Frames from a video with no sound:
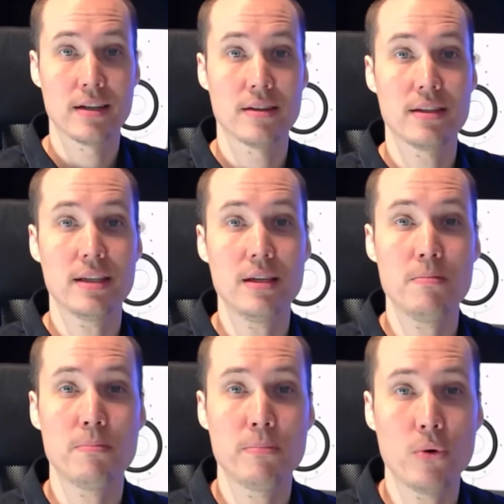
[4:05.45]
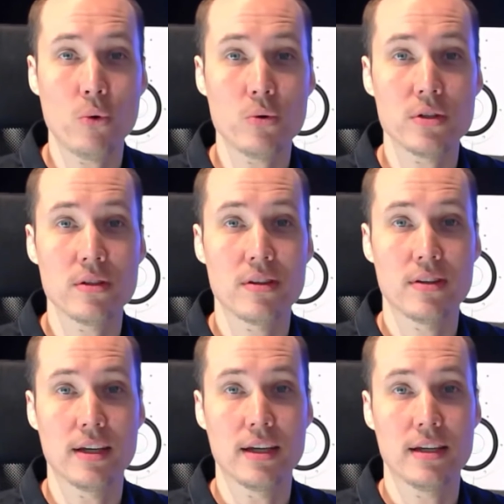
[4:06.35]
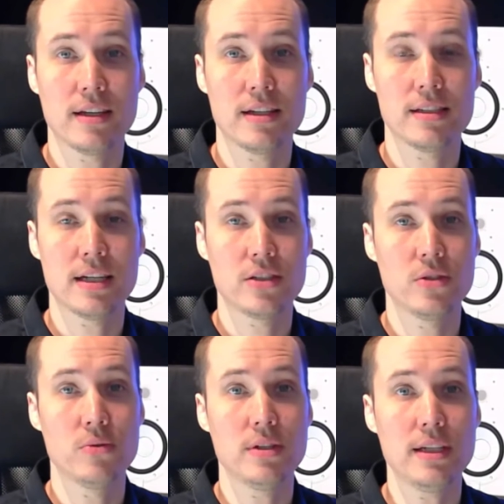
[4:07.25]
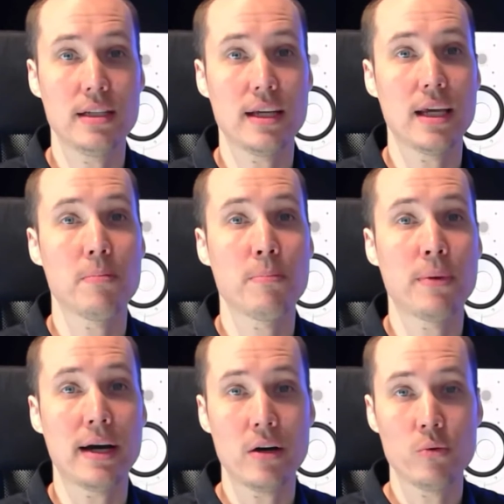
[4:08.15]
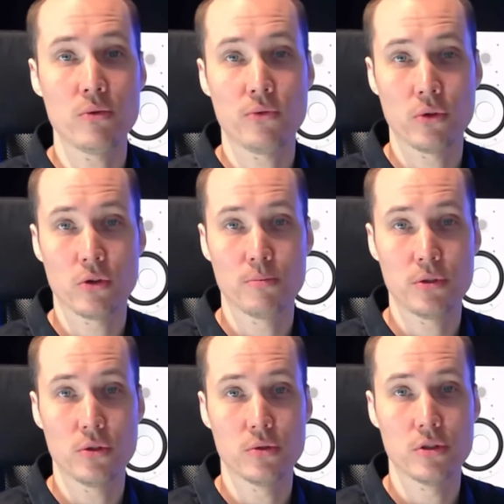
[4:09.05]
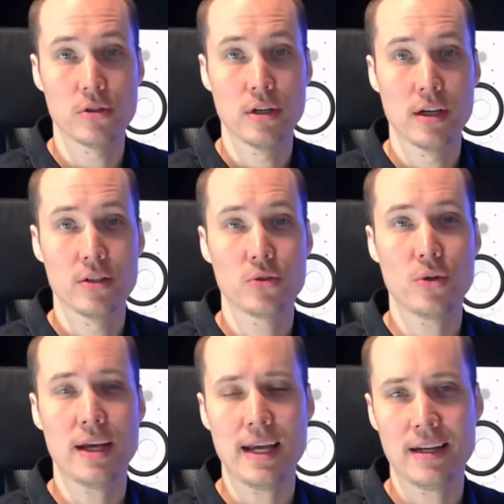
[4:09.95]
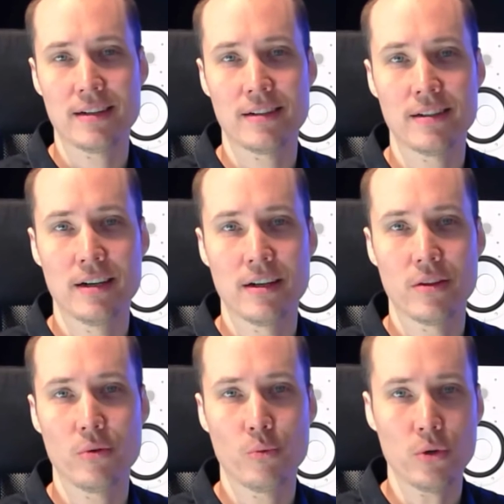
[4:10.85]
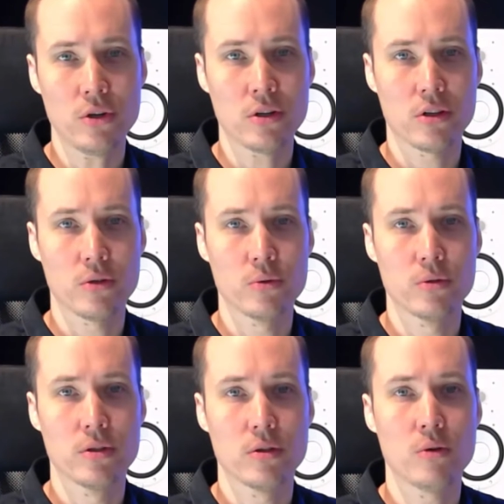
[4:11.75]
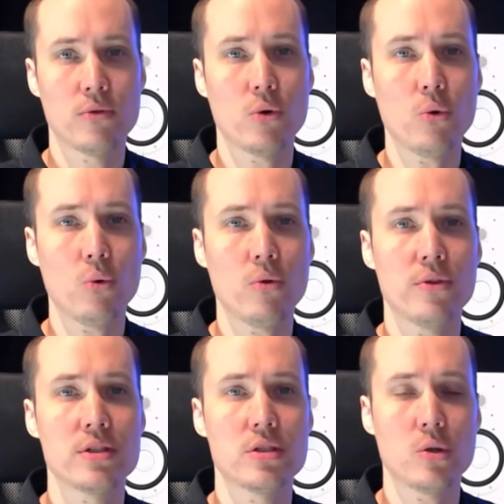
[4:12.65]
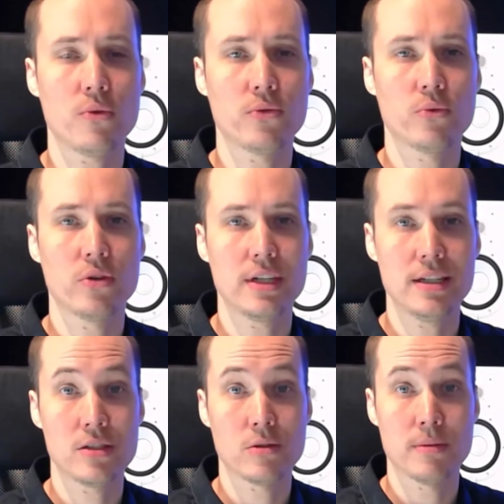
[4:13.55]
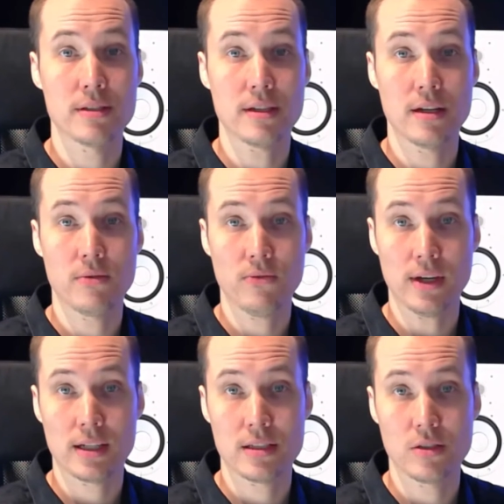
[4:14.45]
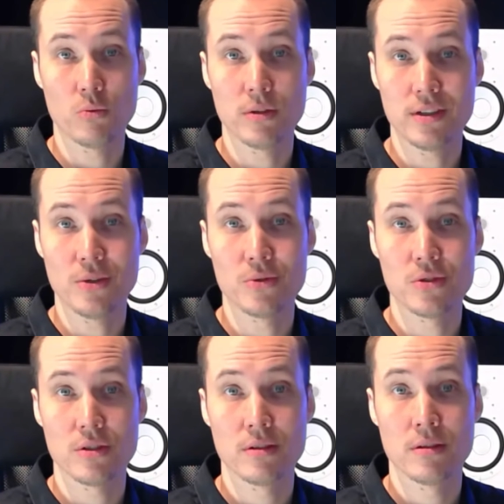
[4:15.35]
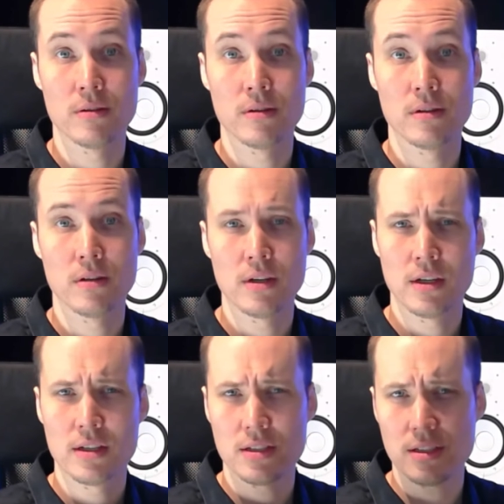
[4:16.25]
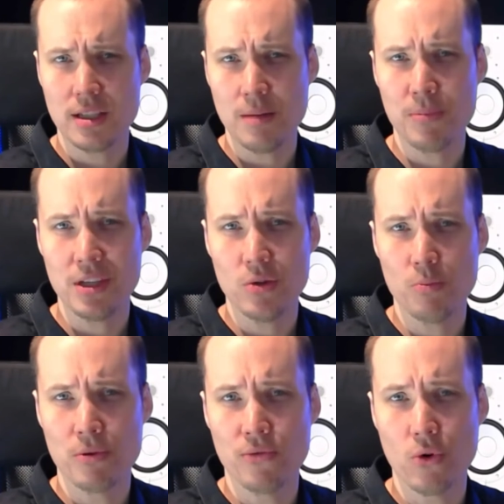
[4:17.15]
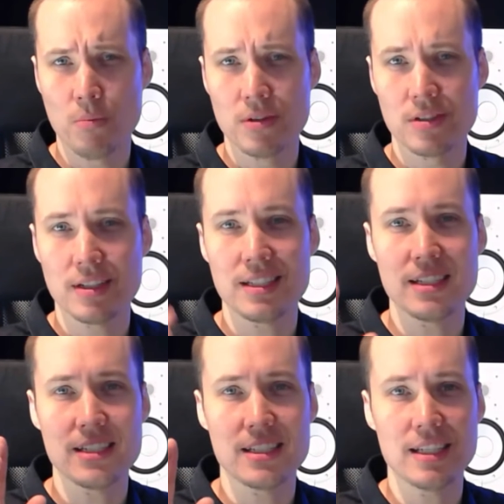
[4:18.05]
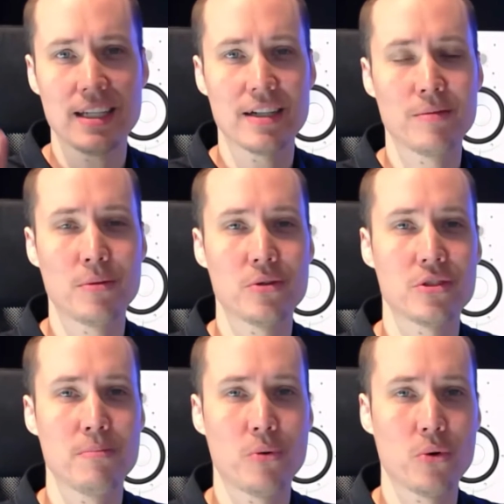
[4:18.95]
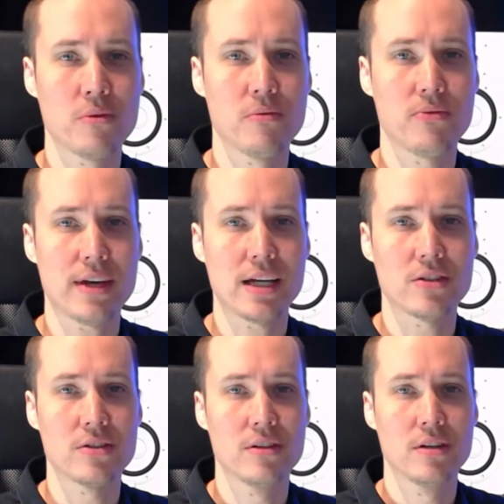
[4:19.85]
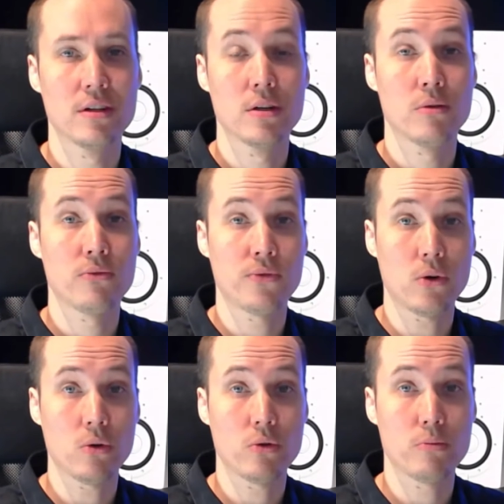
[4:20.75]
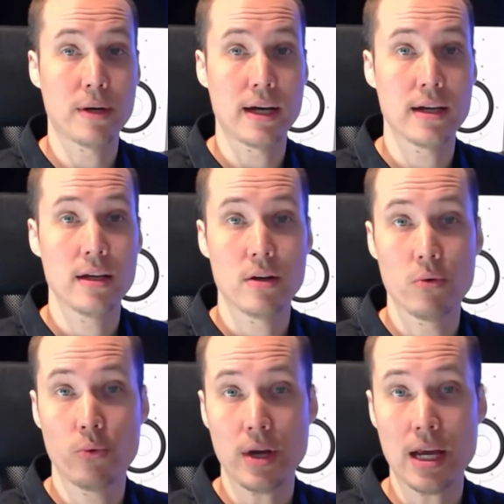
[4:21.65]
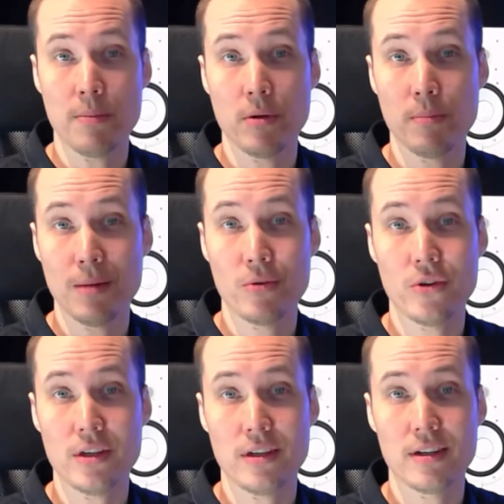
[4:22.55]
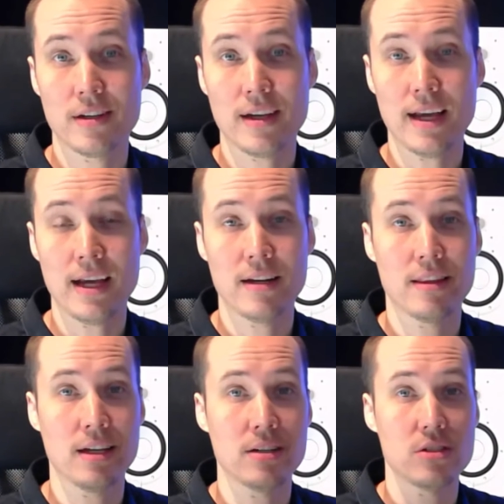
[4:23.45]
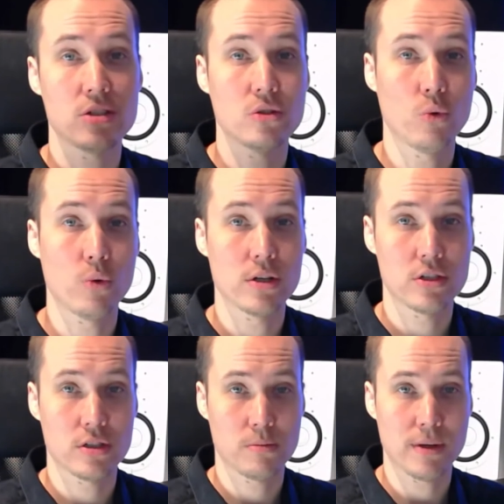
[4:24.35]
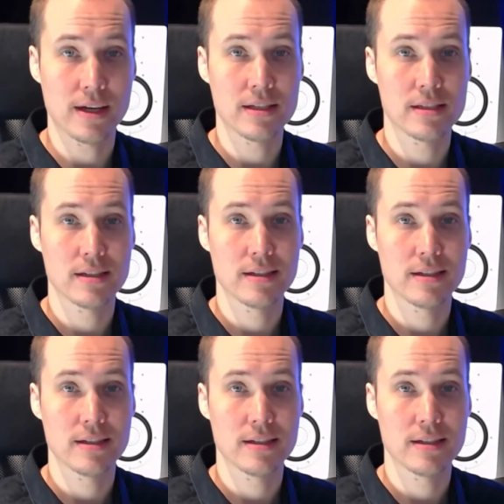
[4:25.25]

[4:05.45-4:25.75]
The important thing is that you need a powerful computer to handle the workload of all the software instruments and effects you will use. CPU performance is the single most important factor, followed by RAM memory and then storage space.